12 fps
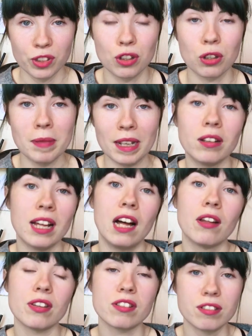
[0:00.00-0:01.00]
Your mental
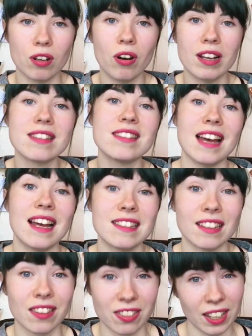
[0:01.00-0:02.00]
health is not a
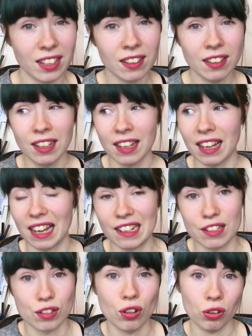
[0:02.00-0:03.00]
static thing and
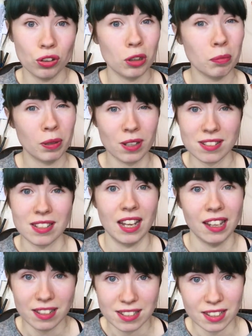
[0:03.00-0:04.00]
it's not your
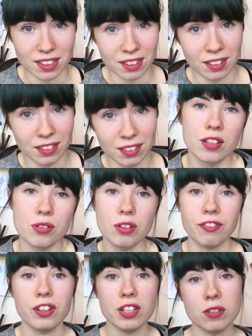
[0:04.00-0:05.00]
personality. So
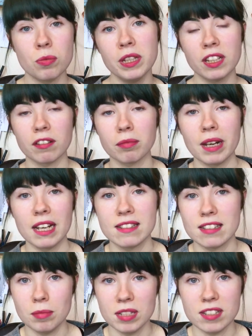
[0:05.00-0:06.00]
the first week of my
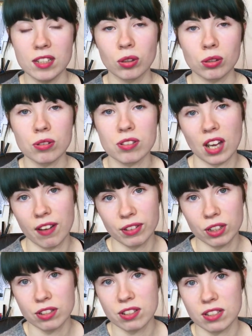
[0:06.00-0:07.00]
CBT course
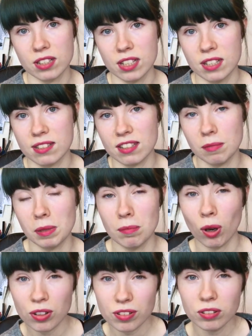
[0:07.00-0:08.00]
covered the CB
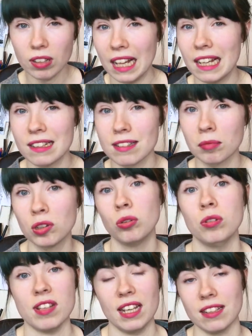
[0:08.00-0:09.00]
model and some
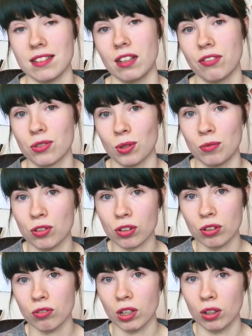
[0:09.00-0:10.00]
goal setting stuff, so I'm
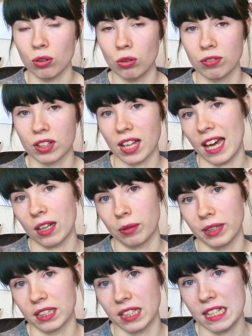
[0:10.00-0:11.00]
just going to run over that
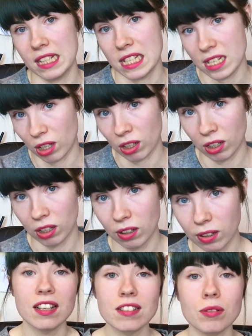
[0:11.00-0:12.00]
quickly here.
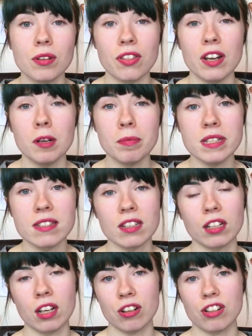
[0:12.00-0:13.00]
So the therapist
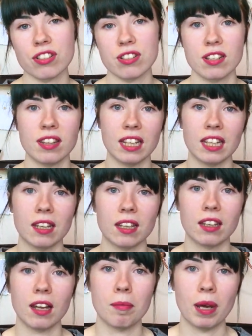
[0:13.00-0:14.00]
encouraged us to think
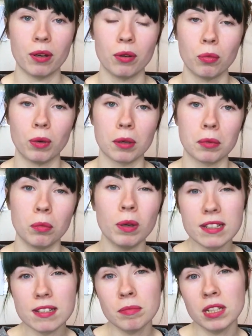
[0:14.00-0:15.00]
about where we
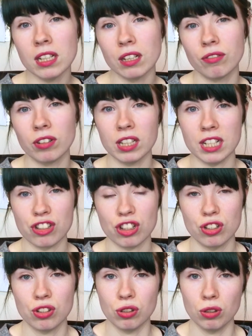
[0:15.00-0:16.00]
want to be in
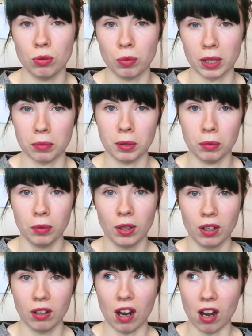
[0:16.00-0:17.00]
relation to where we
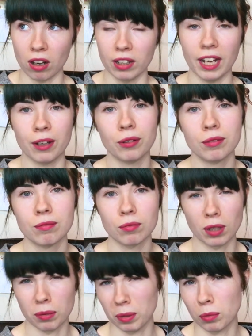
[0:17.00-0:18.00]
are now,
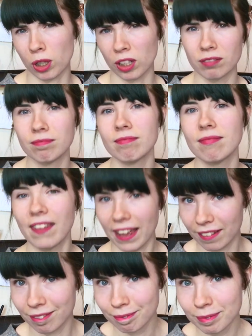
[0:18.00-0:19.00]
where we were
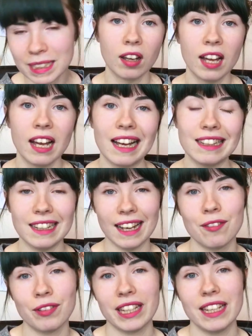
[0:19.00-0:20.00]
then. And they
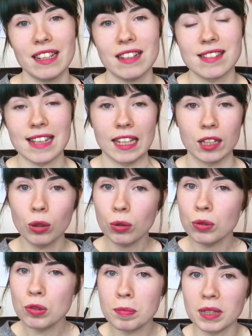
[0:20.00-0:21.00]
advocated setting
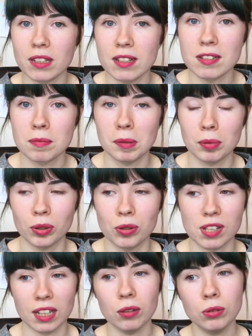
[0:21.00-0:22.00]
goals because people who
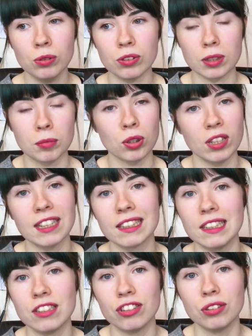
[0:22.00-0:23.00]
set goals are more
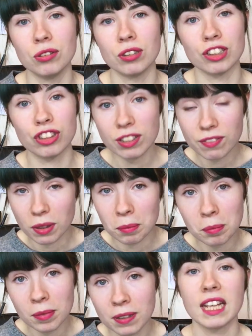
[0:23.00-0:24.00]
likely to achieve
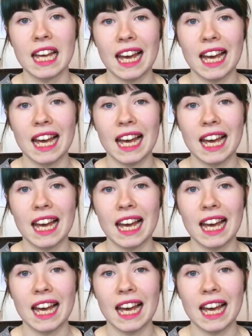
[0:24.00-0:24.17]
them.